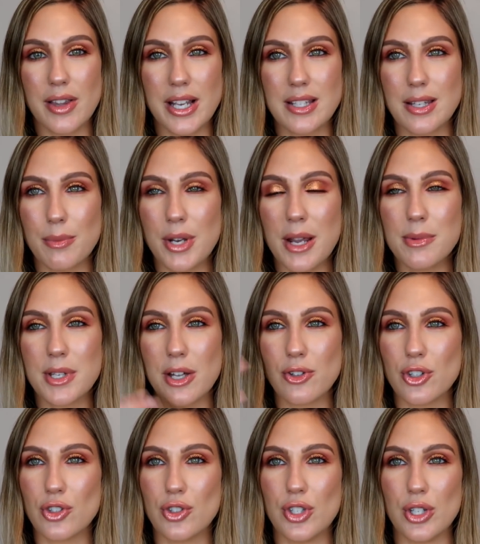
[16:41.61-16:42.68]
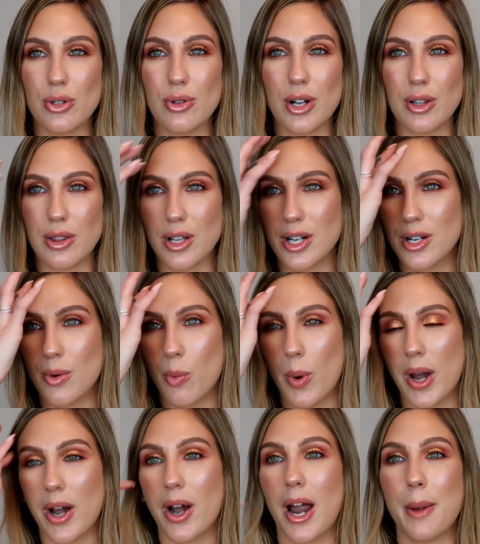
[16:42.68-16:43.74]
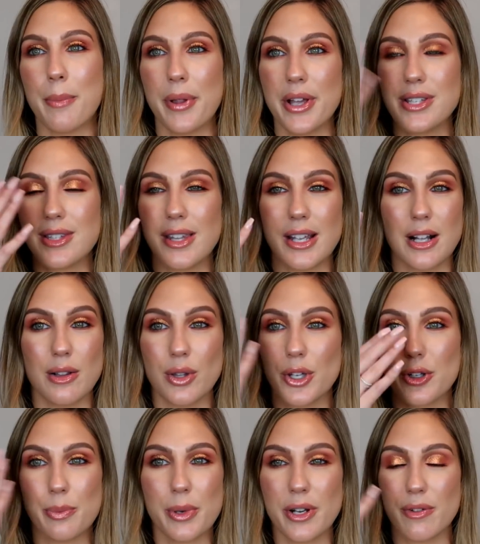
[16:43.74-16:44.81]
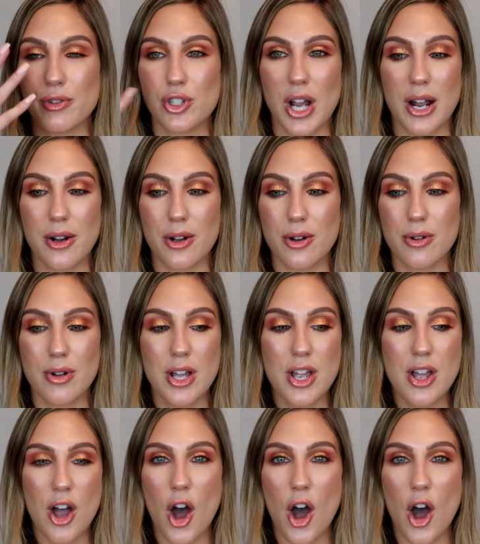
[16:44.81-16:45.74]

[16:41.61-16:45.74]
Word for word: Like sometimes I'll just do a look where I place like a little bit of shadow